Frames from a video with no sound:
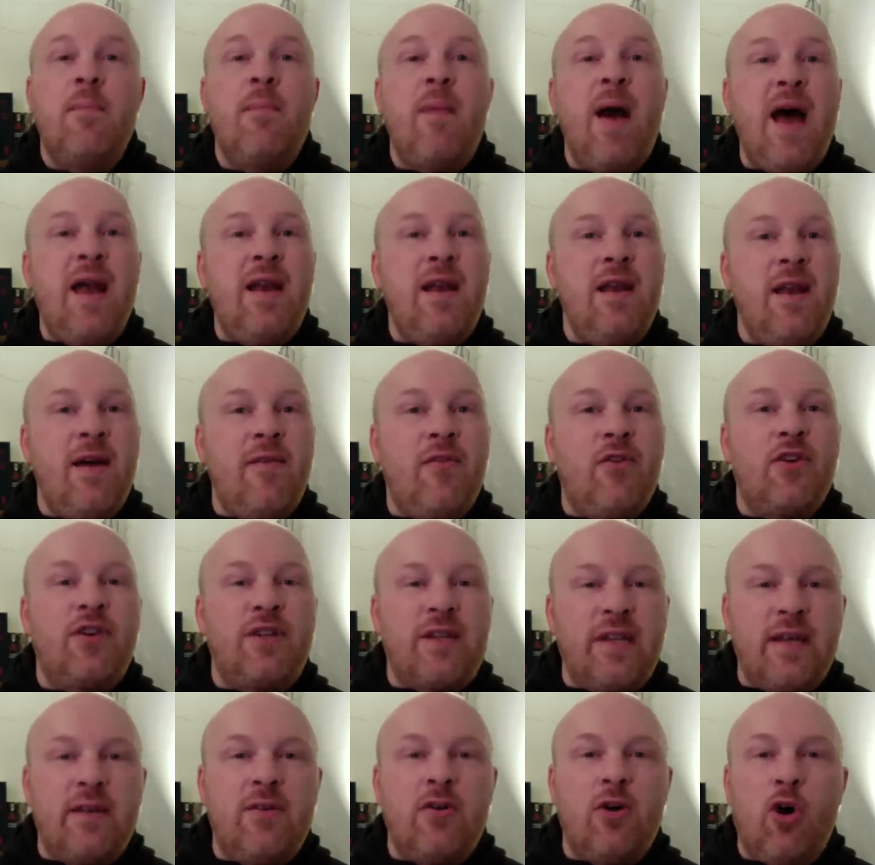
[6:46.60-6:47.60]
Matt never
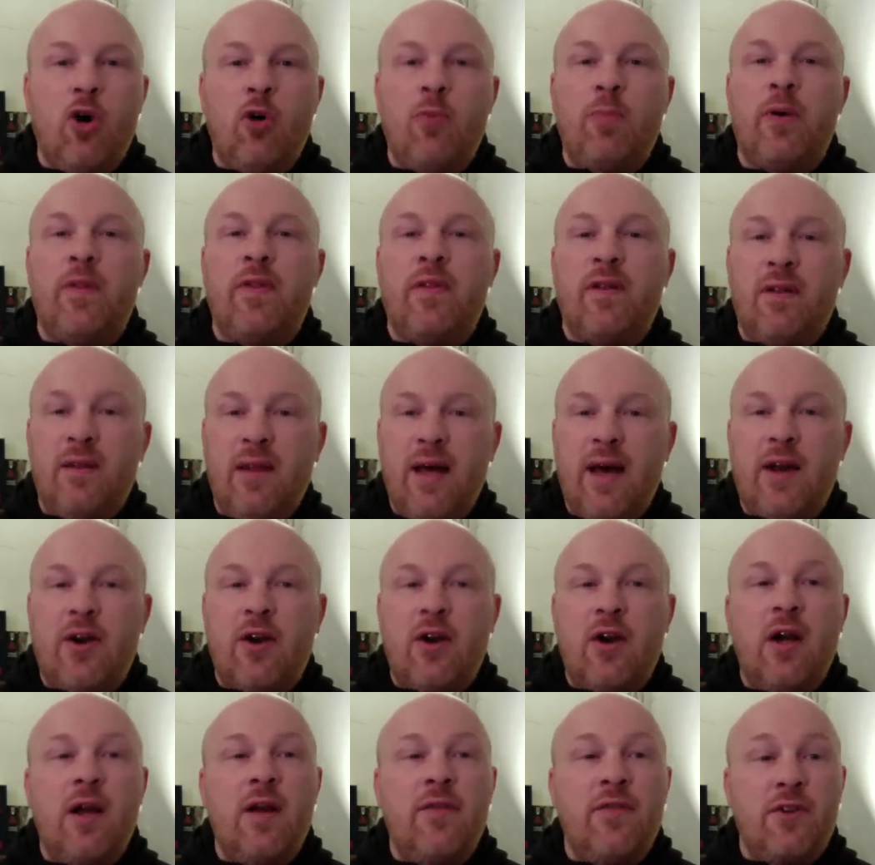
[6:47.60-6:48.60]
did open the
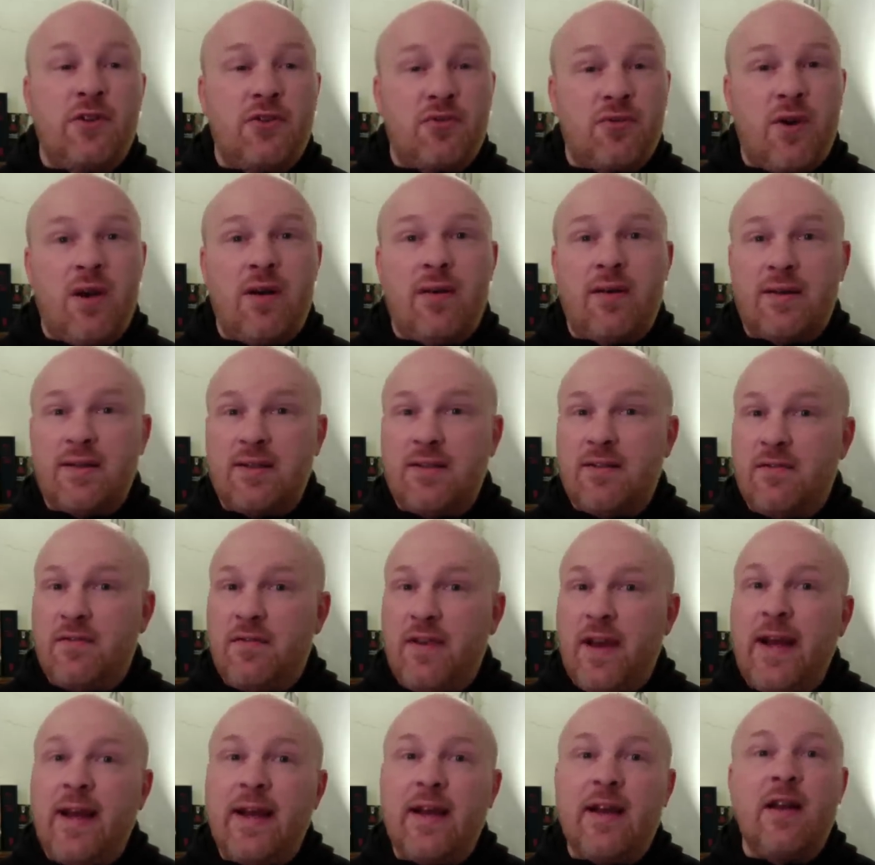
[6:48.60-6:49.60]
letter, and the Trollocs
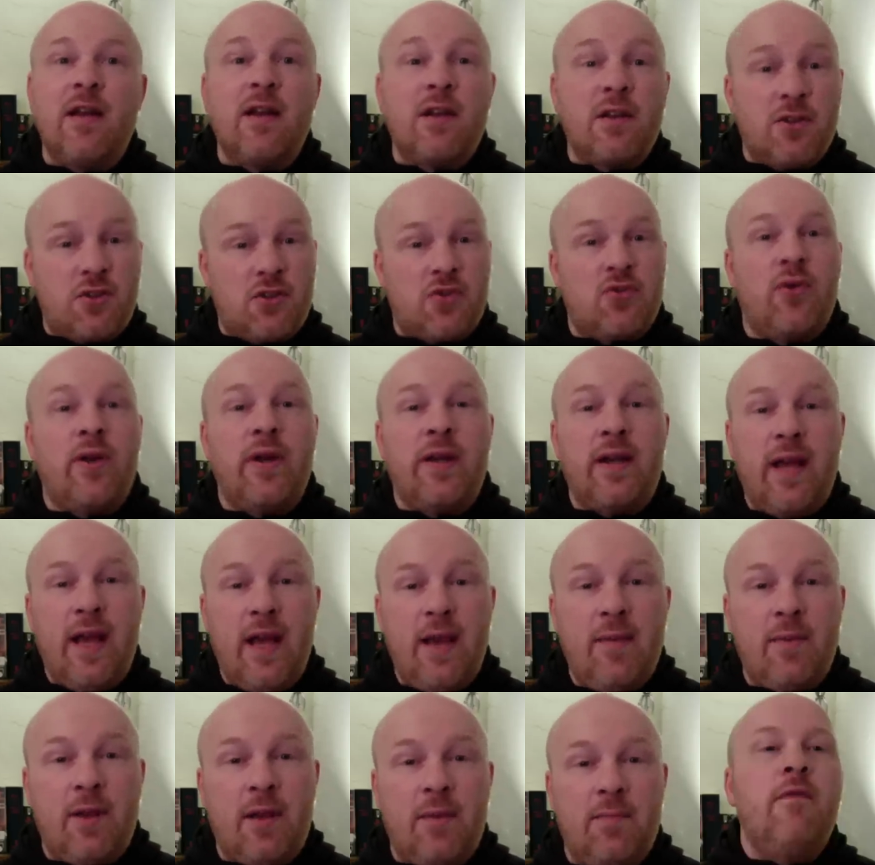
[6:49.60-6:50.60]
invaded and destroyed
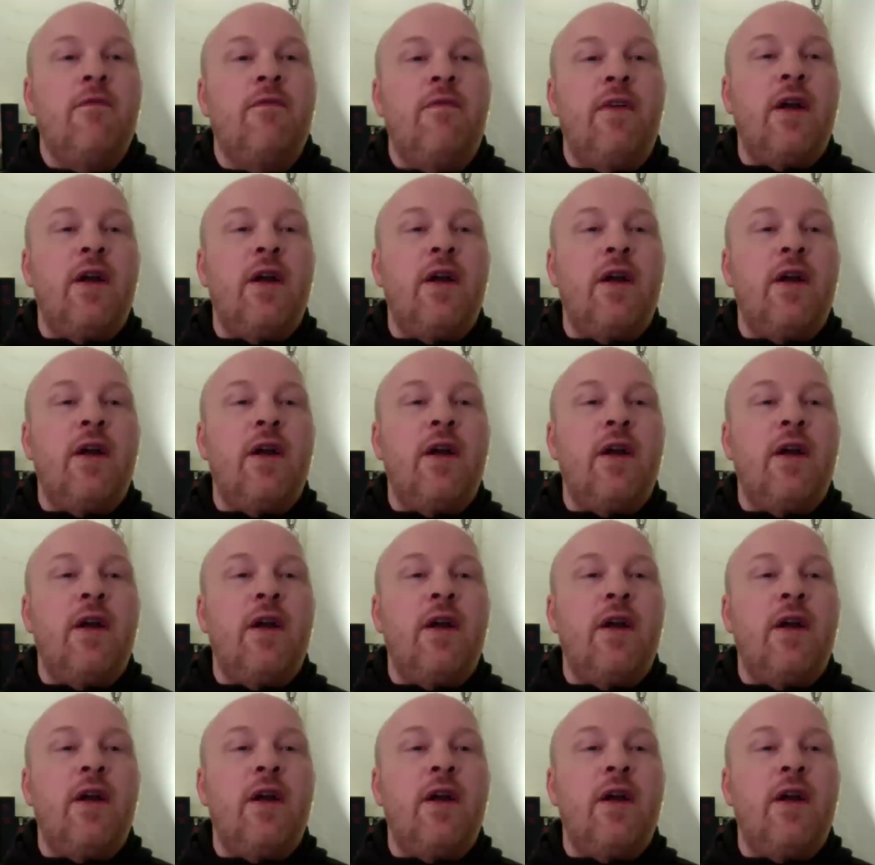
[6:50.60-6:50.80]
Caemlyn.